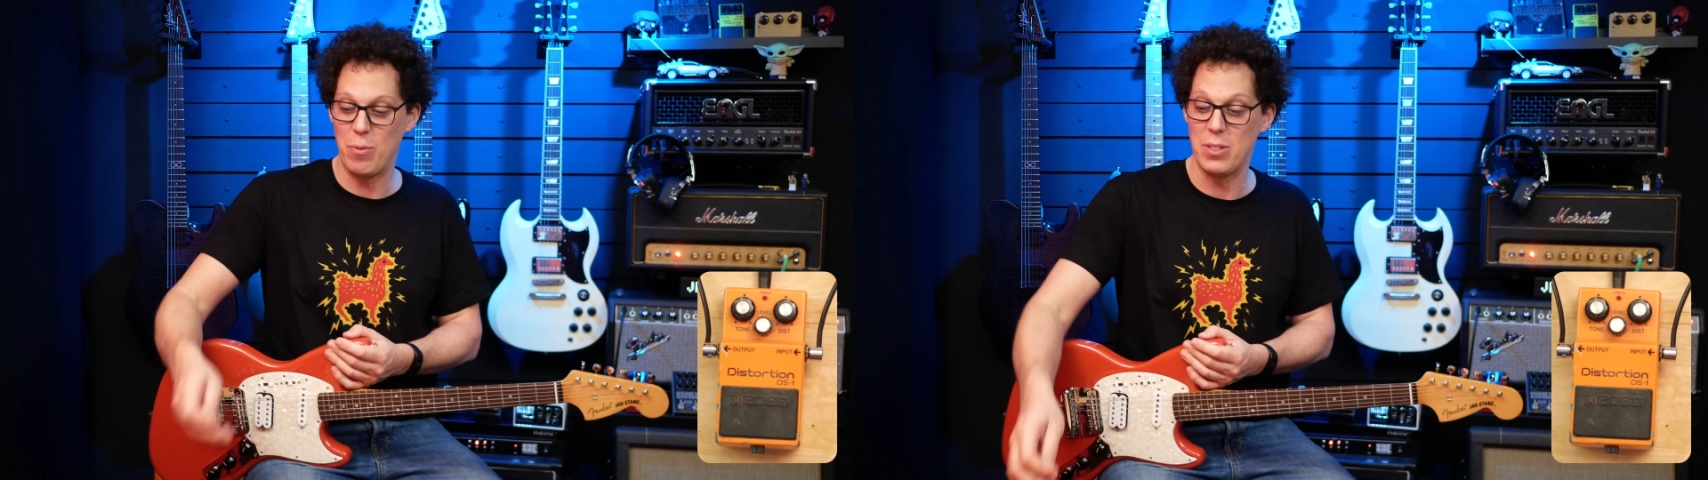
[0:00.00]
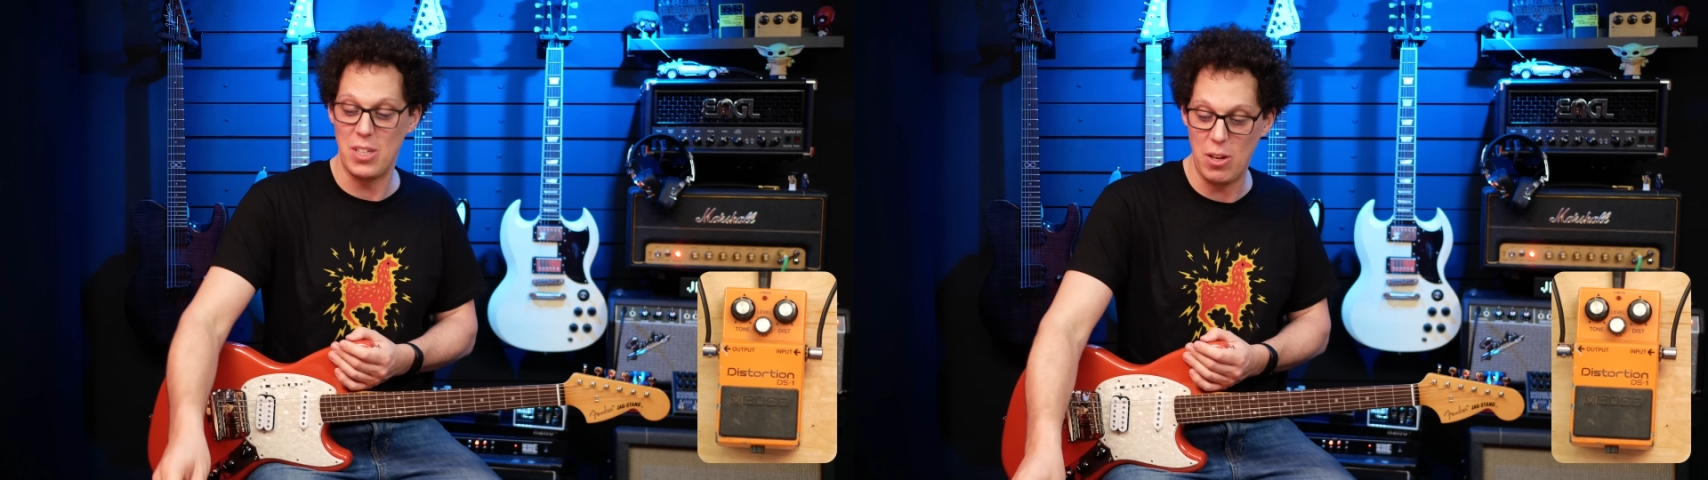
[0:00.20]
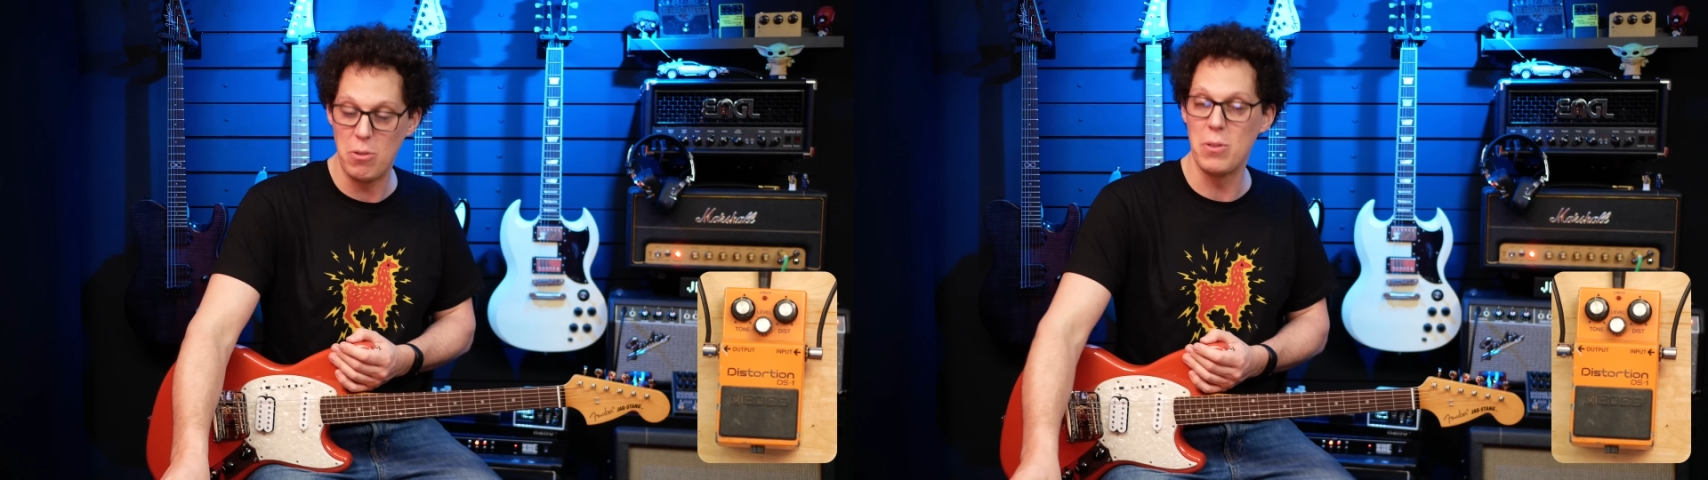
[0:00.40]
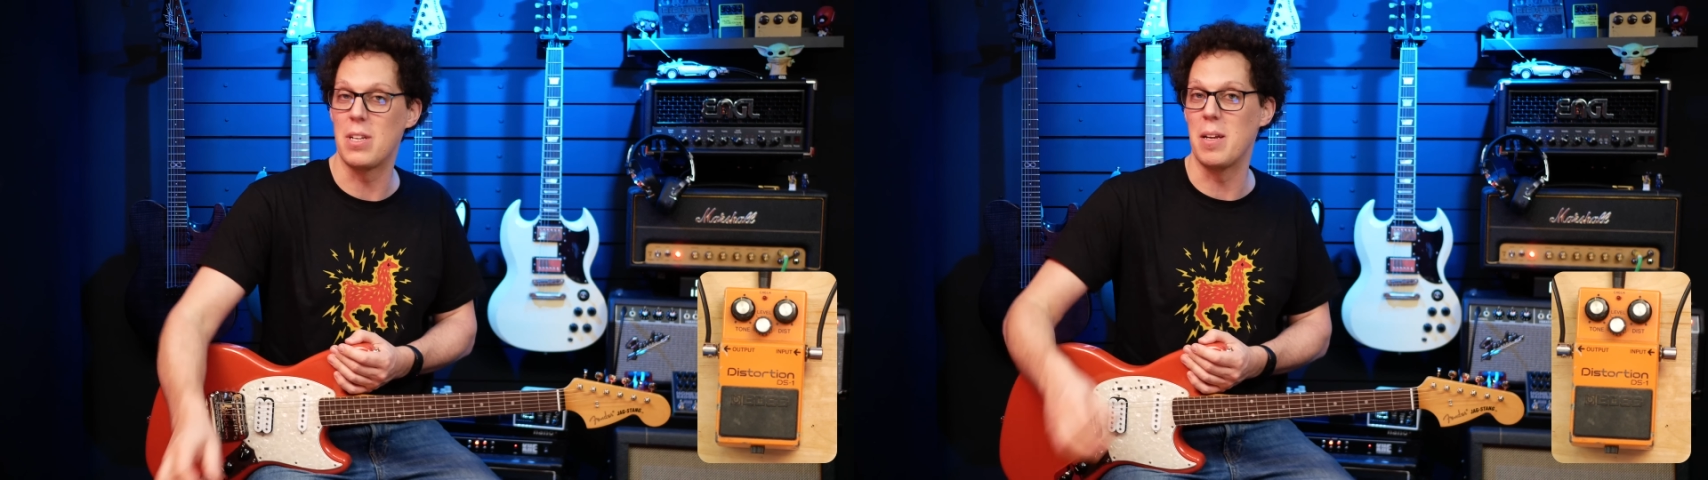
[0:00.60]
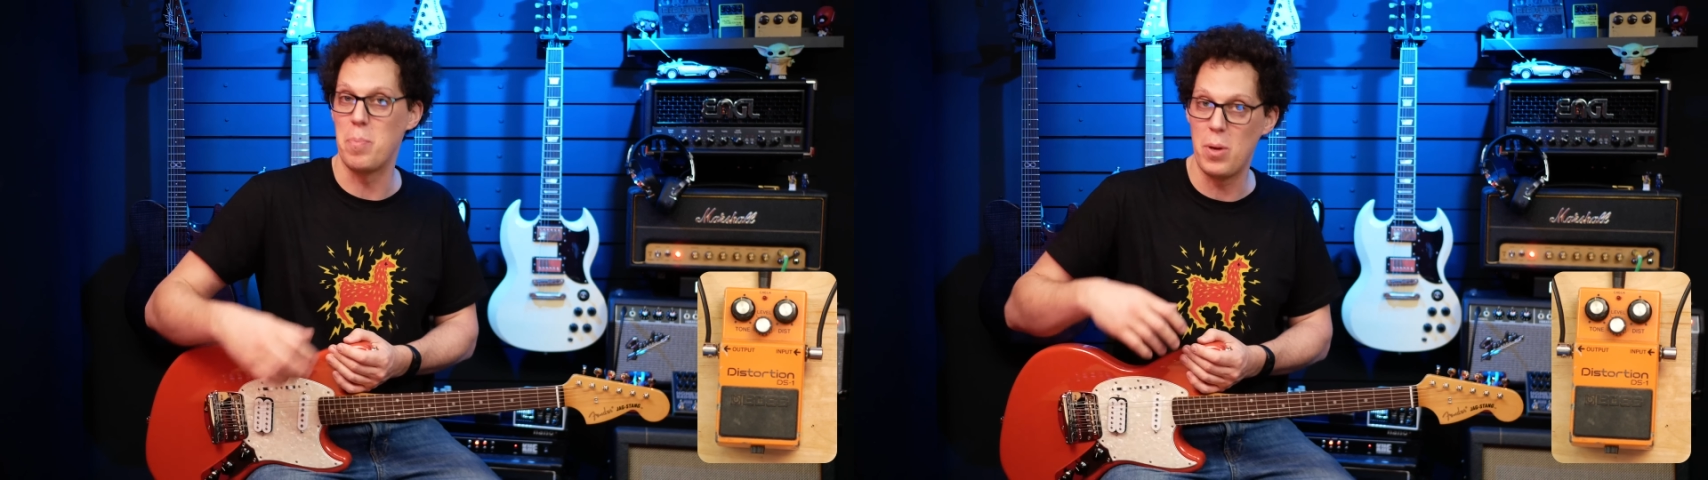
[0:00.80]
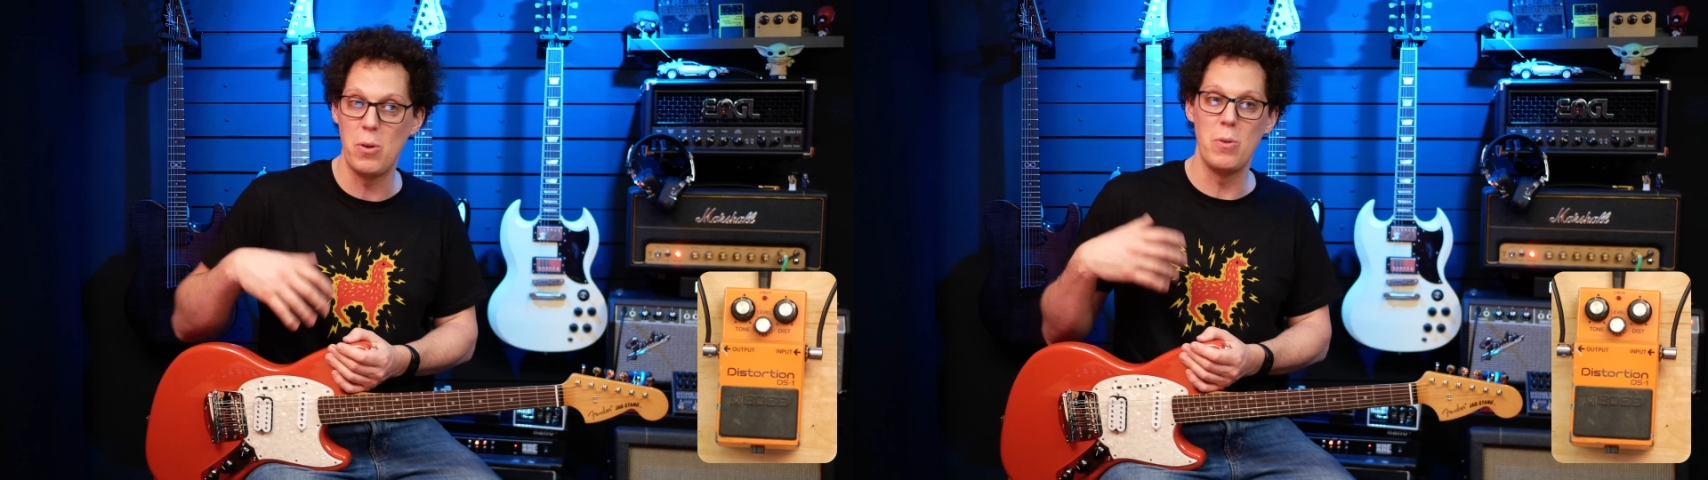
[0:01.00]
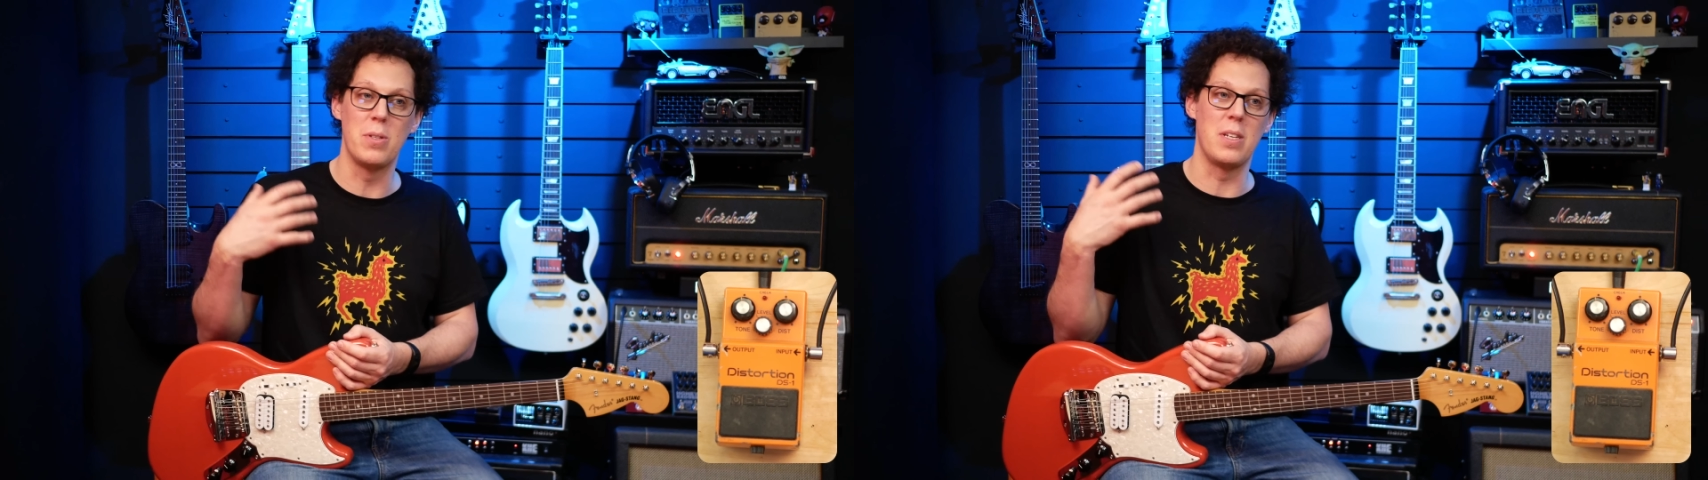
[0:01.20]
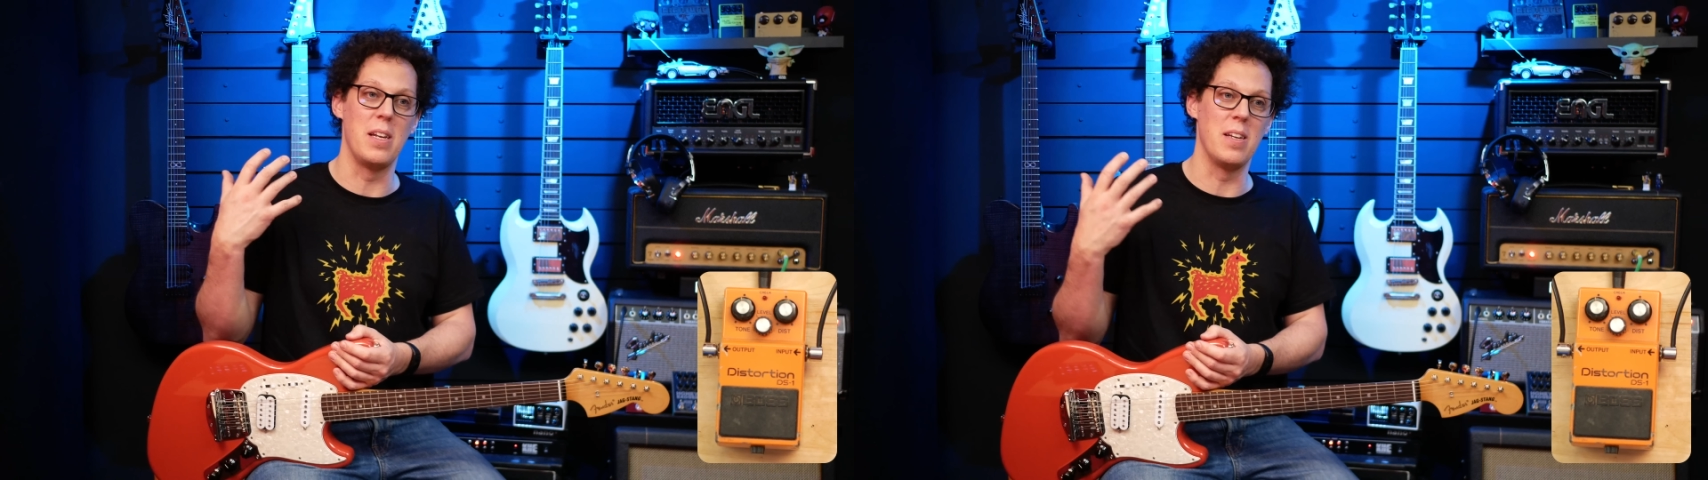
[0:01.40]
was used and
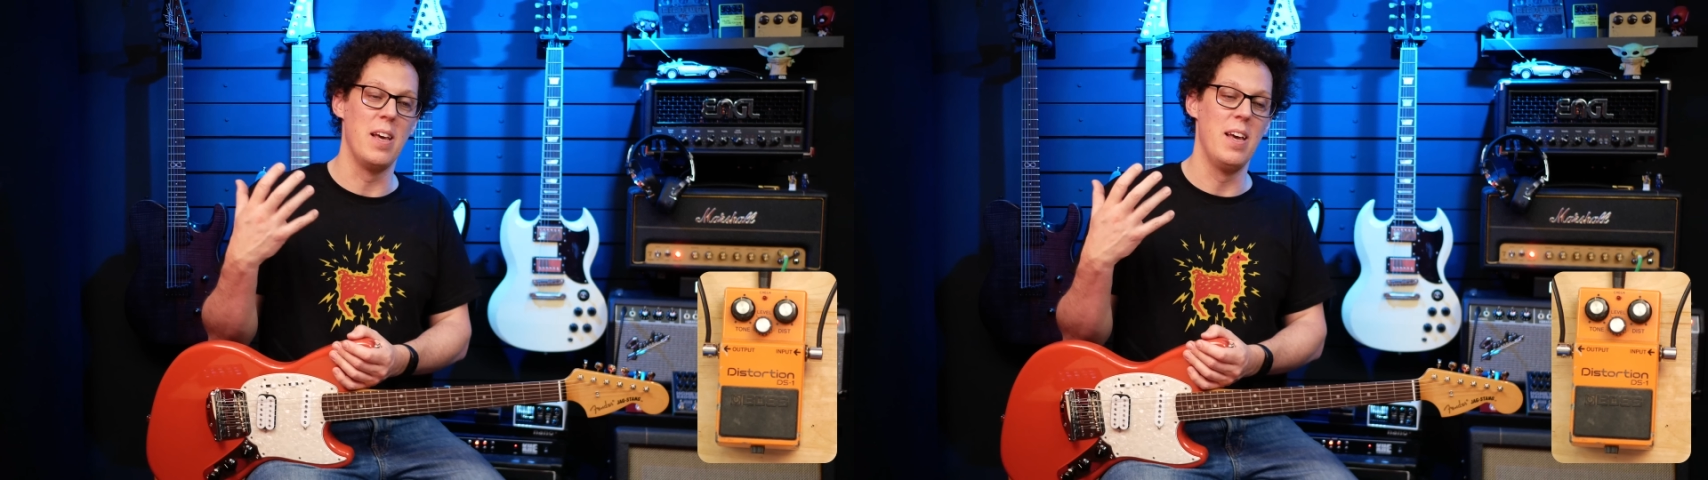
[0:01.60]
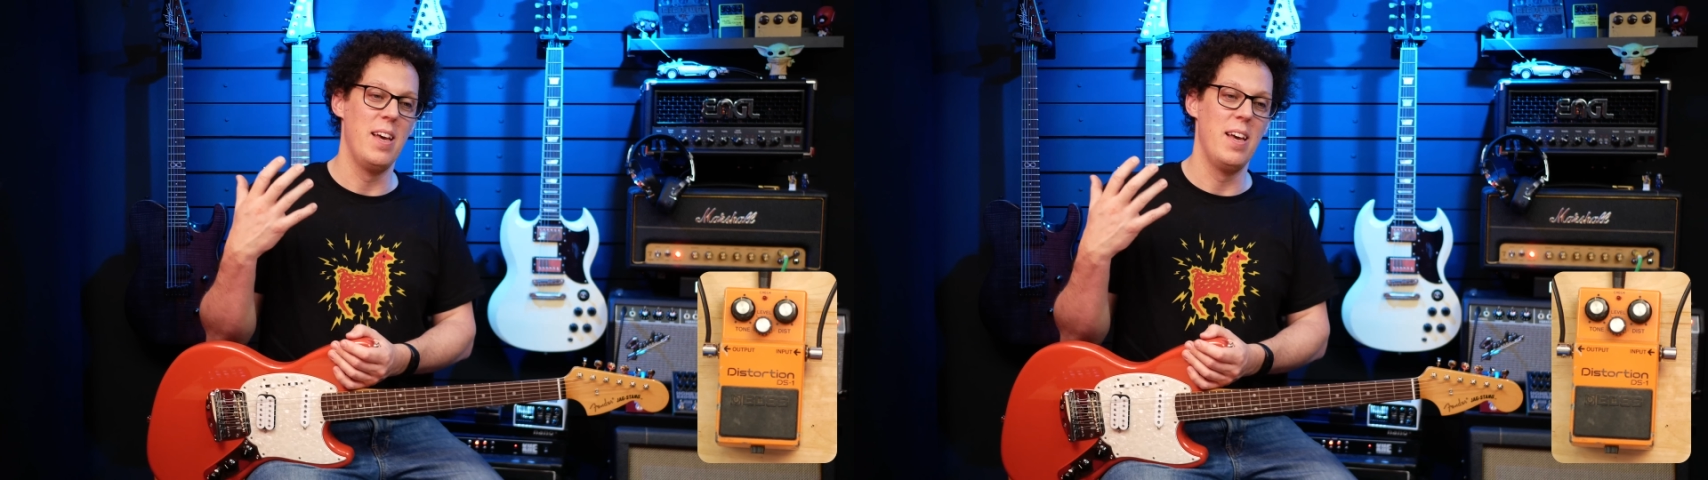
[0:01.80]
abused and